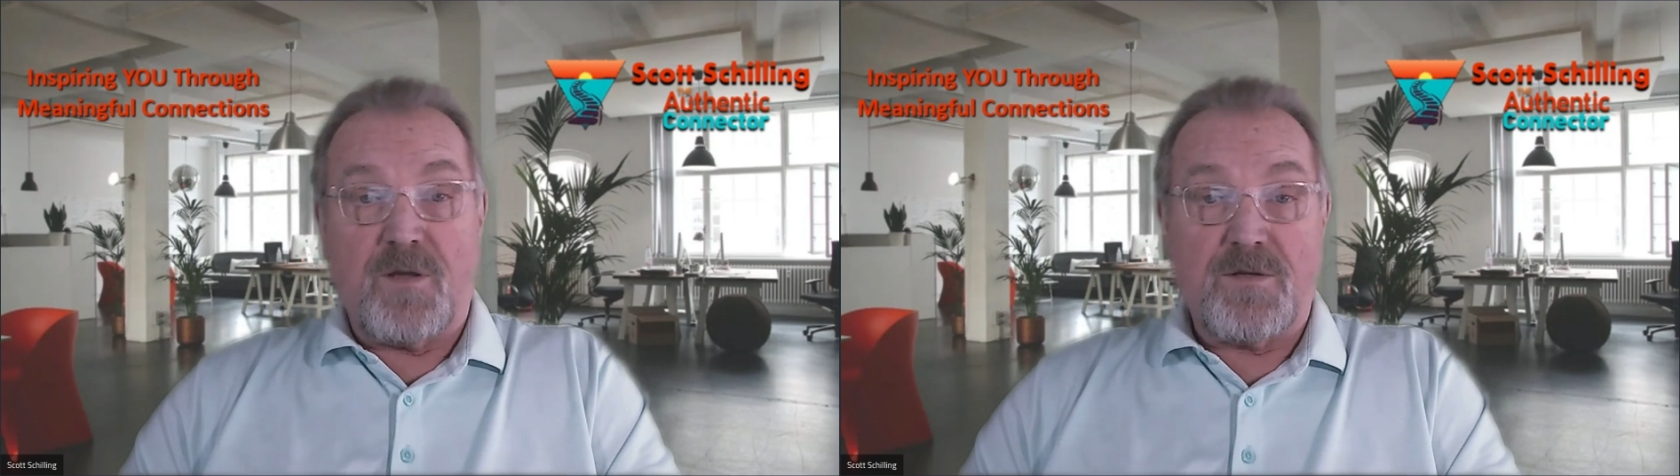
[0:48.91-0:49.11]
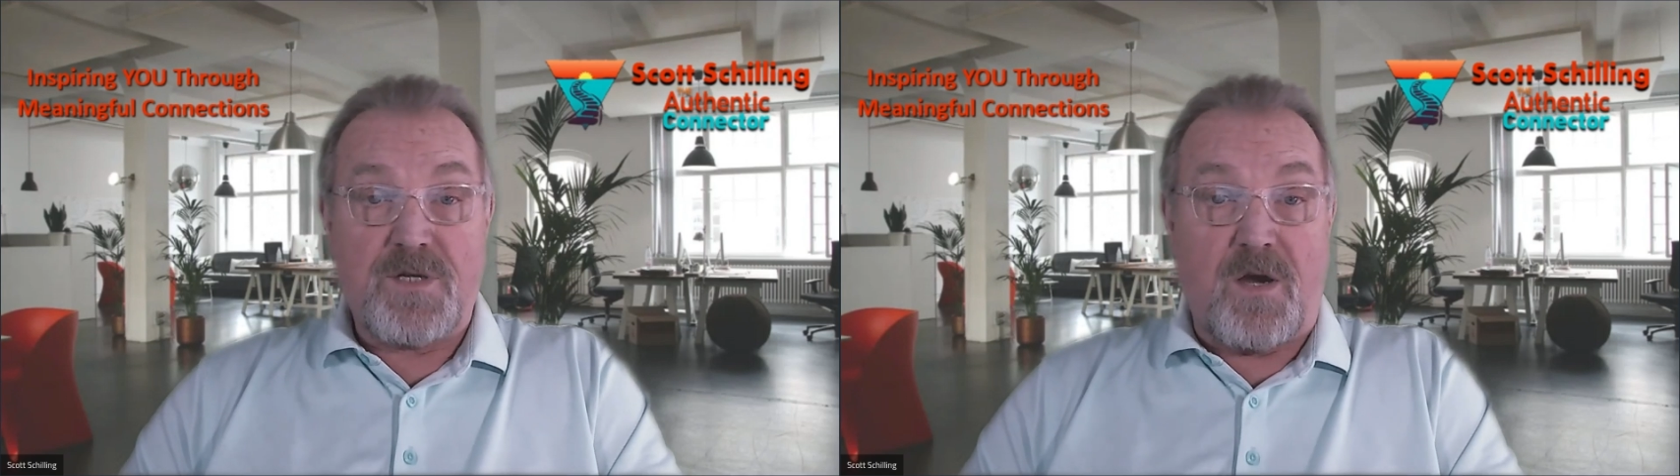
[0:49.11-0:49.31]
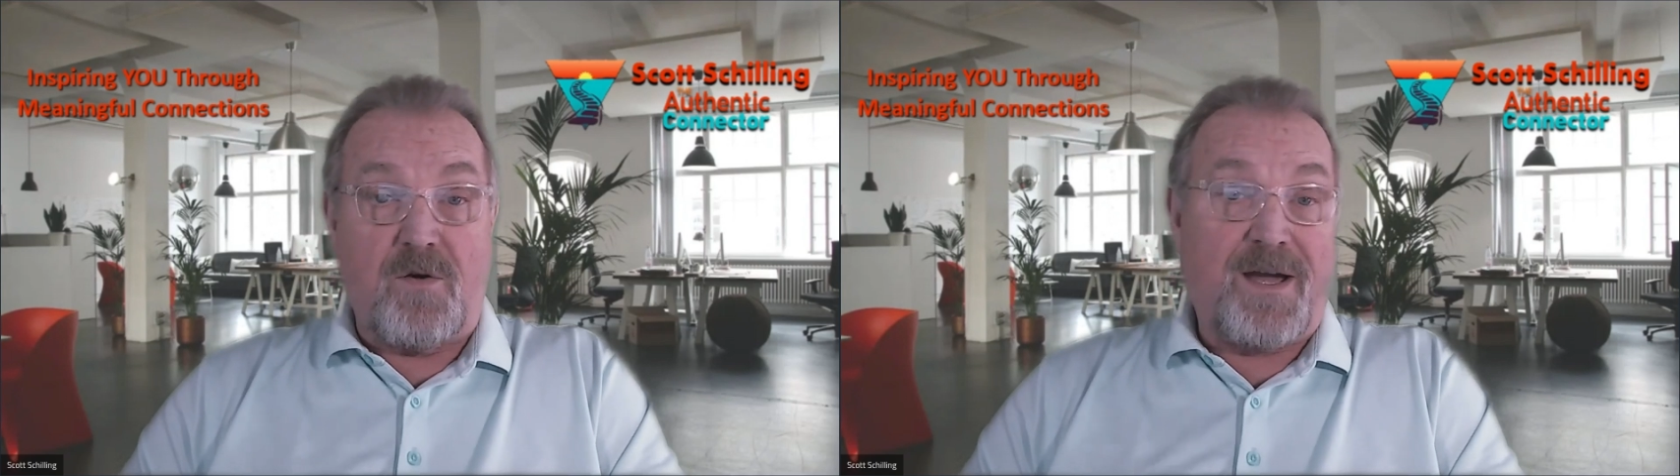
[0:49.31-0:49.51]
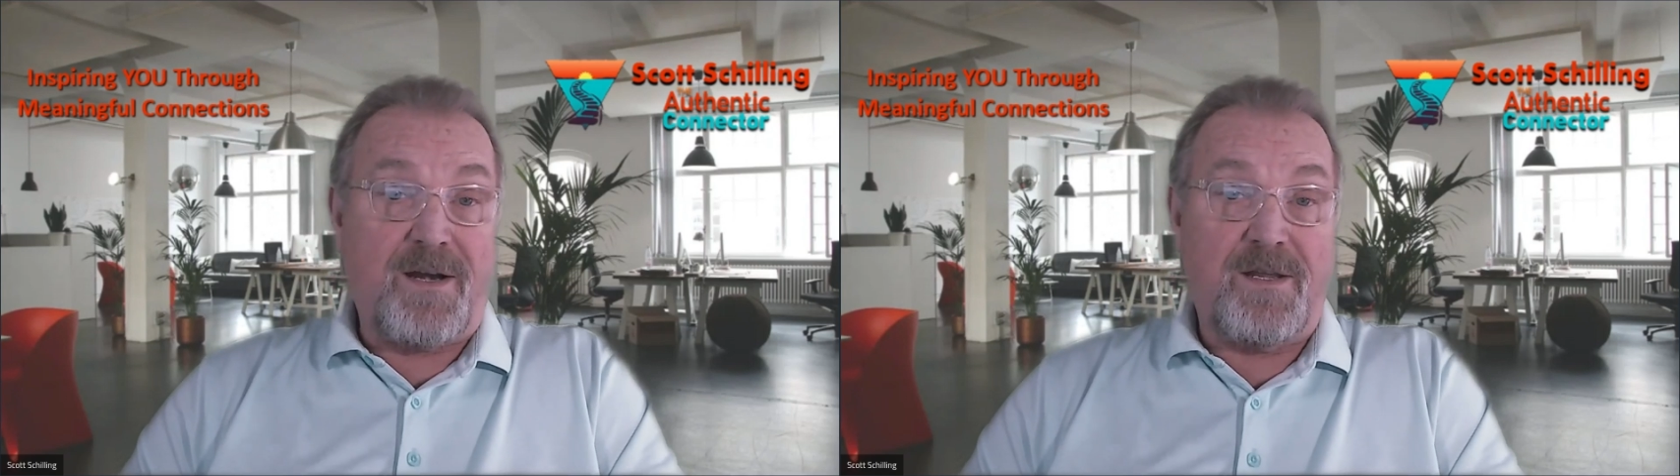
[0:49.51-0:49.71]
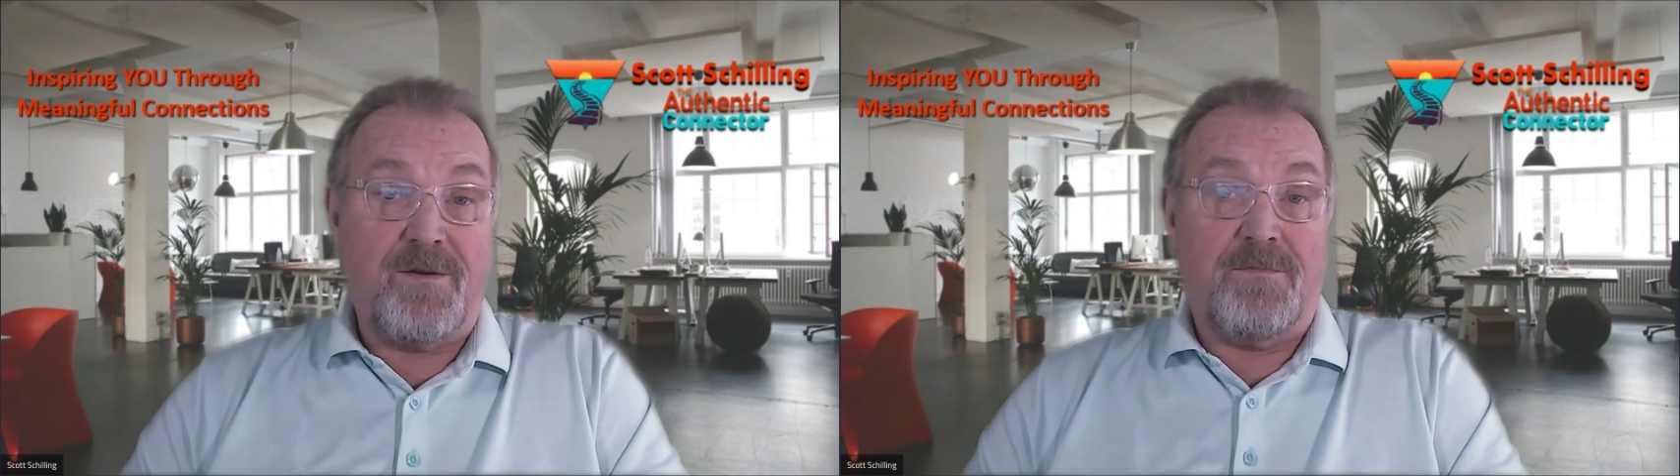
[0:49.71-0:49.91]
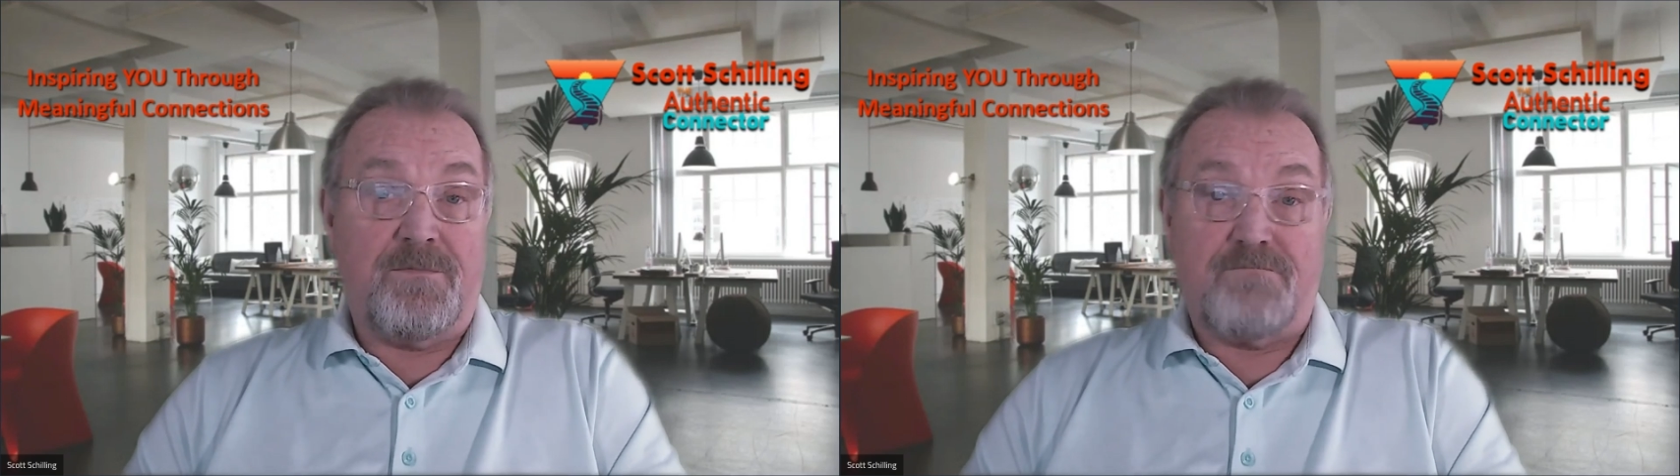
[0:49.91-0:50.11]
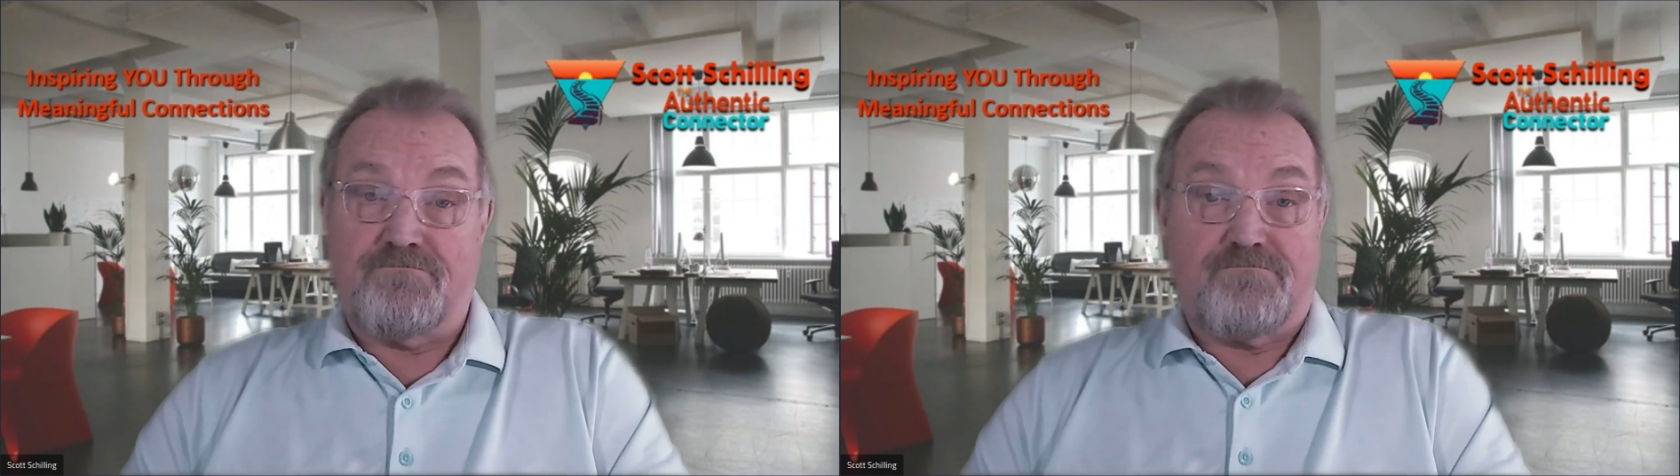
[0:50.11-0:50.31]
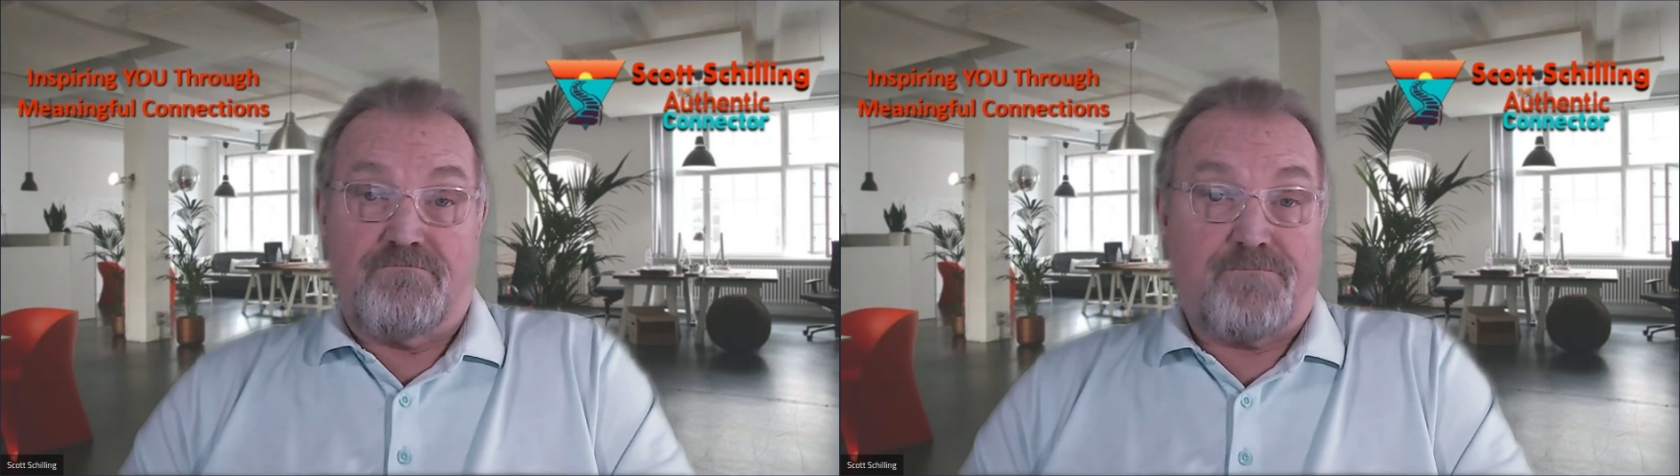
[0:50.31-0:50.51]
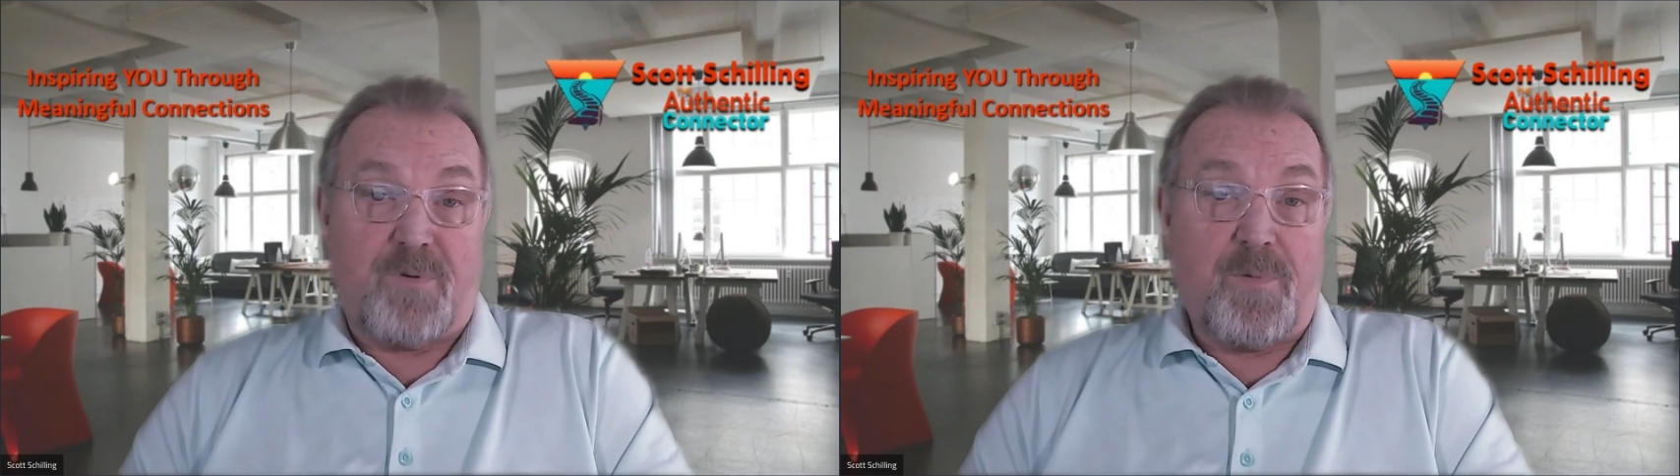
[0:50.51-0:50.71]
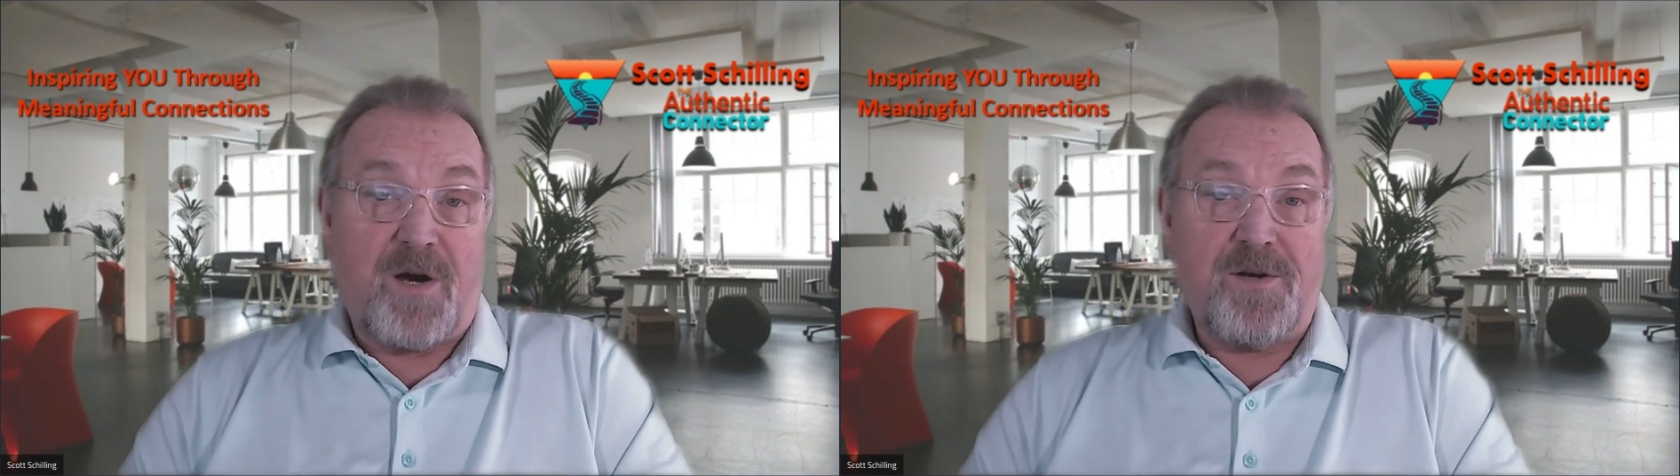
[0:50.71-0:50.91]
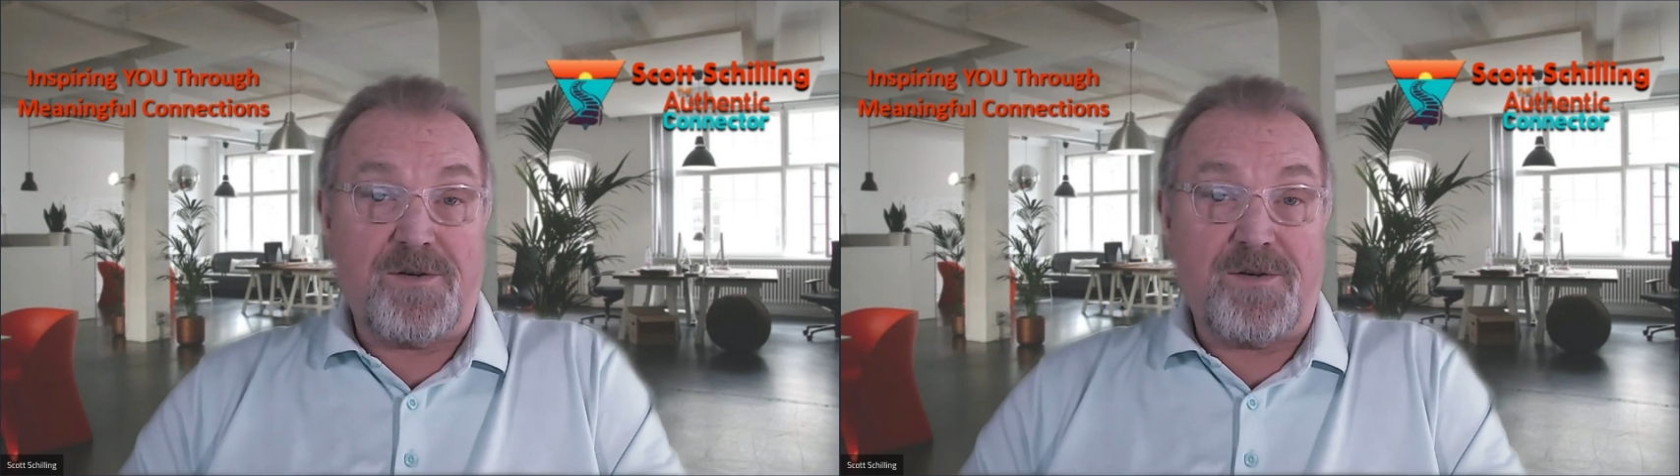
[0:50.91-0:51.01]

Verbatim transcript: so how do you prepare